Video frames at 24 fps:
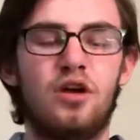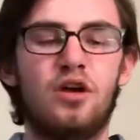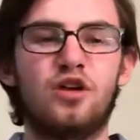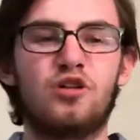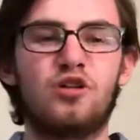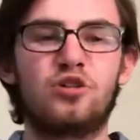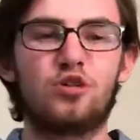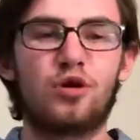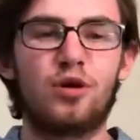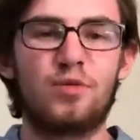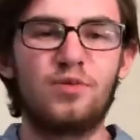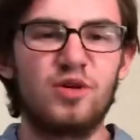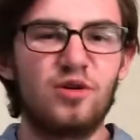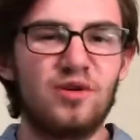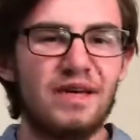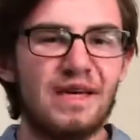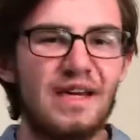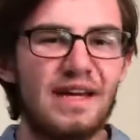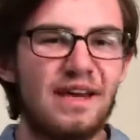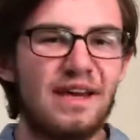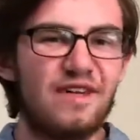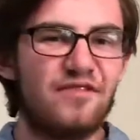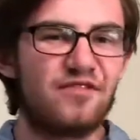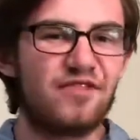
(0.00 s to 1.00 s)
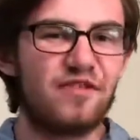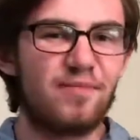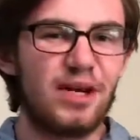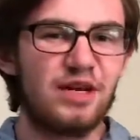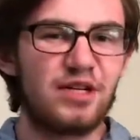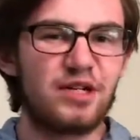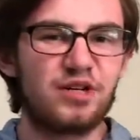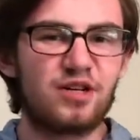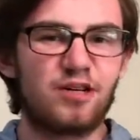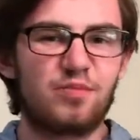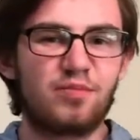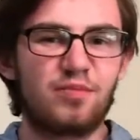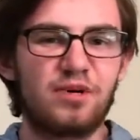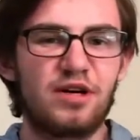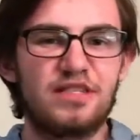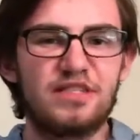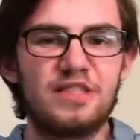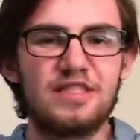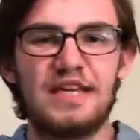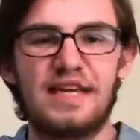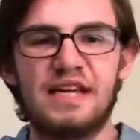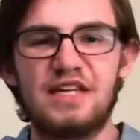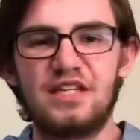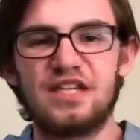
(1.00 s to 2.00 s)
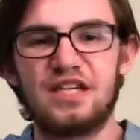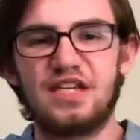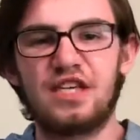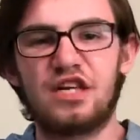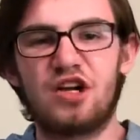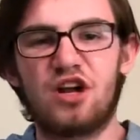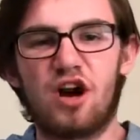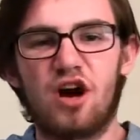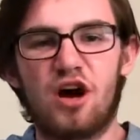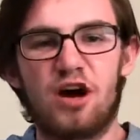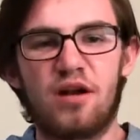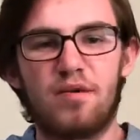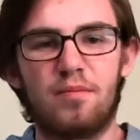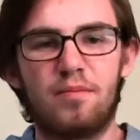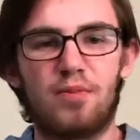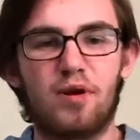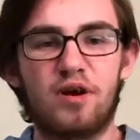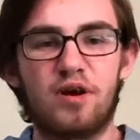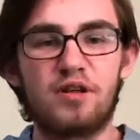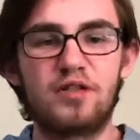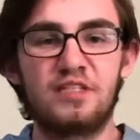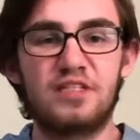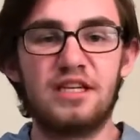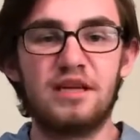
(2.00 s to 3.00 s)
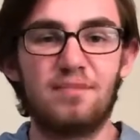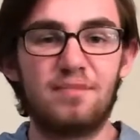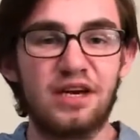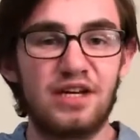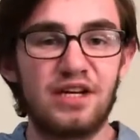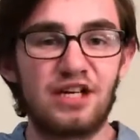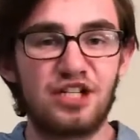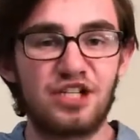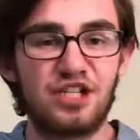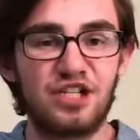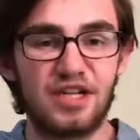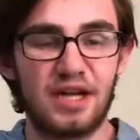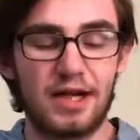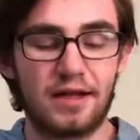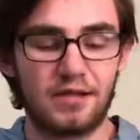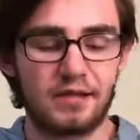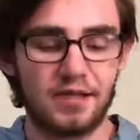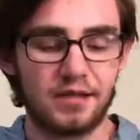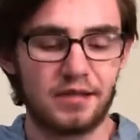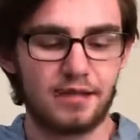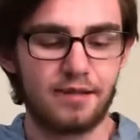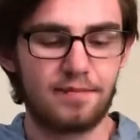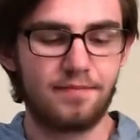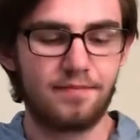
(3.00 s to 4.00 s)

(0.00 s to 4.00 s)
So I'm doing an informational presentation on Percy Bysshe Shelley.